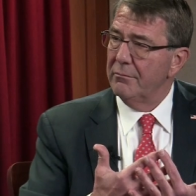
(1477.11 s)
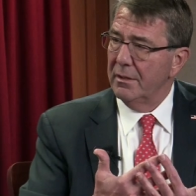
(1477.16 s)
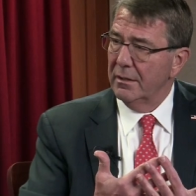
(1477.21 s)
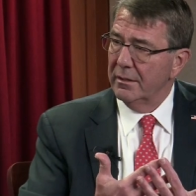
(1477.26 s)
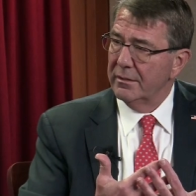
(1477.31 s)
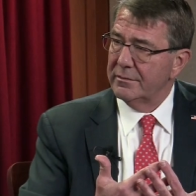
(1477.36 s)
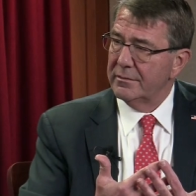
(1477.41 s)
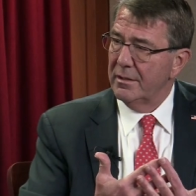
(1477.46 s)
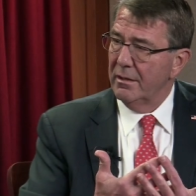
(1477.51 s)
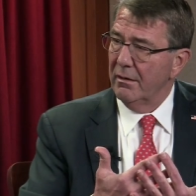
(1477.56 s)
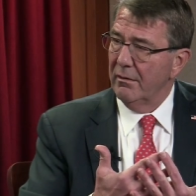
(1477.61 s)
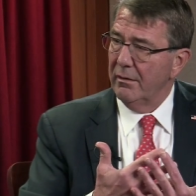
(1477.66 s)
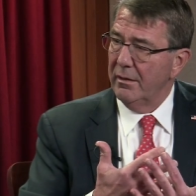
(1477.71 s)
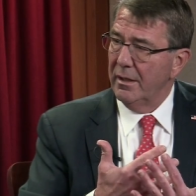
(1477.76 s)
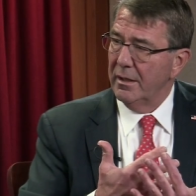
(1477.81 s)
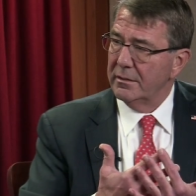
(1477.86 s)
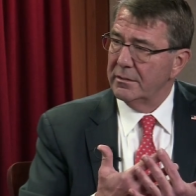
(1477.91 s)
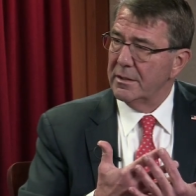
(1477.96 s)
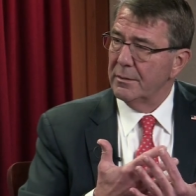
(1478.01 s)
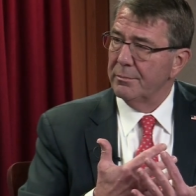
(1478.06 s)

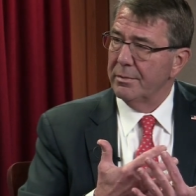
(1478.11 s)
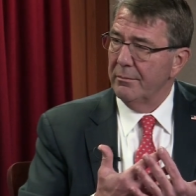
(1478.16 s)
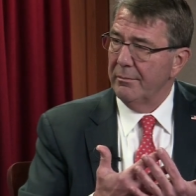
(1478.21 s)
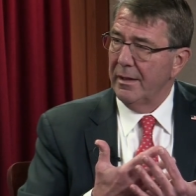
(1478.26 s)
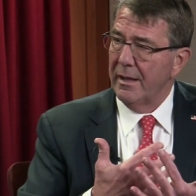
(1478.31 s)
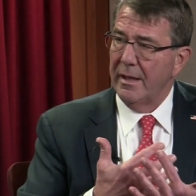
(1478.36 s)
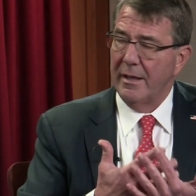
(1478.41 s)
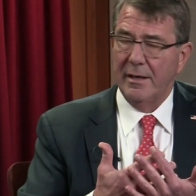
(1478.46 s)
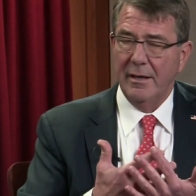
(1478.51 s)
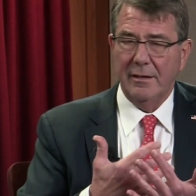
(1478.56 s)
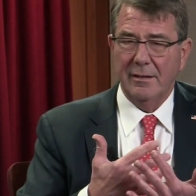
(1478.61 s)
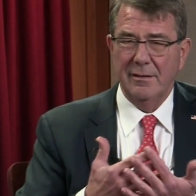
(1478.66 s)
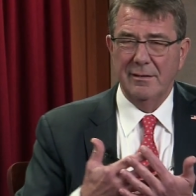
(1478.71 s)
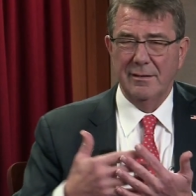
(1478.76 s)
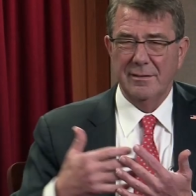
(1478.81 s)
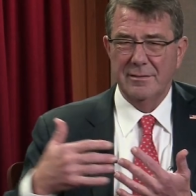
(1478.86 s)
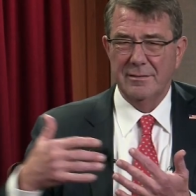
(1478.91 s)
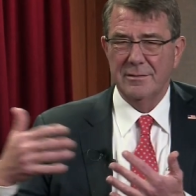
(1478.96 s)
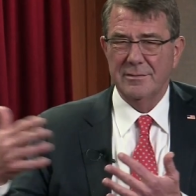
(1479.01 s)
military and diplomatic, and uh,